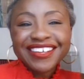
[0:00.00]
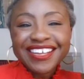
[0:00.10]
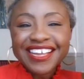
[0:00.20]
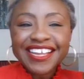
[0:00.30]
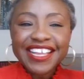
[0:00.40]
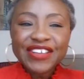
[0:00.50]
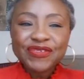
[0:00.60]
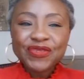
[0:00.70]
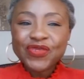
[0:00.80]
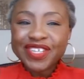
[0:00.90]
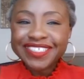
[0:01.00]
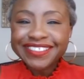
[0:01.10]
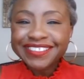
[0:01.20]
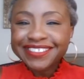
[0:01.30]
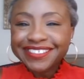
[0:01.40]
Hi,
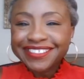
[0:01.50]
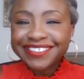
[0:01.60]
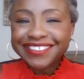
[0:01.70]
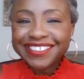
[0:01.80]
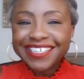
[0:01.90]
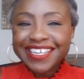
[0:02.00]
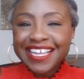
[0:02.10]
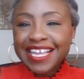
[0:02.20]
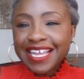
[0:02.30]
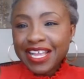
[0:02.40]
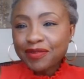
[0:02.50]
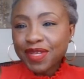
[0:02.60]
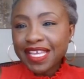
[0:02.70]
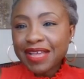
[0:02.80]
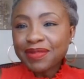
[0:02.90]
everyone.
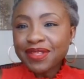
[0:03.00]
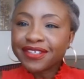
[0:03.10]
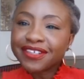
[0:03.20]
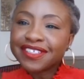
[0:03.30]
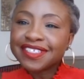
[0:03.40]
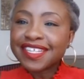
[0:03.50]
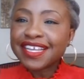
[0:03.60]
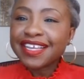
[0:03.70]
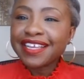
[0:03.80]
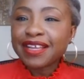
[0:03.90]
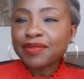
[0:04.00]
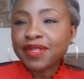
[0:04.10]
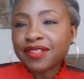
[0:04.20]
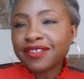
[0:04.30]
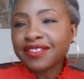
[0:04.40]
Happy Thursday.
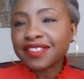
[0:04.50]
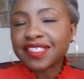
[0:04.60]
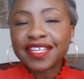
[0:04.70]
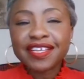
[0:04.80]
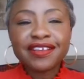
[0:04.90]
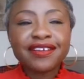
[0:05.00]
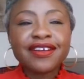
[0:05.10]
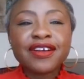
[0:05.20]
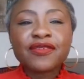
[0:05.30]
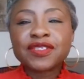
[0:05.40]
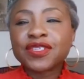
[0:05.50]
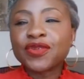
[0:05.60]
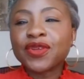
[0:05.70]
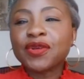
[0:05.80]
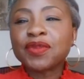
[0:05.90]
Happy Thursday. What's
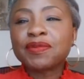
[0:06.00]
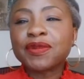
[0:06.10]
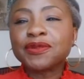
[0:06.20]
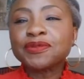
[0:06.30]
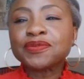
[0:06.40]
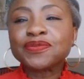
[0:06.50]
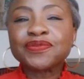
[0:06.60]
going on, people?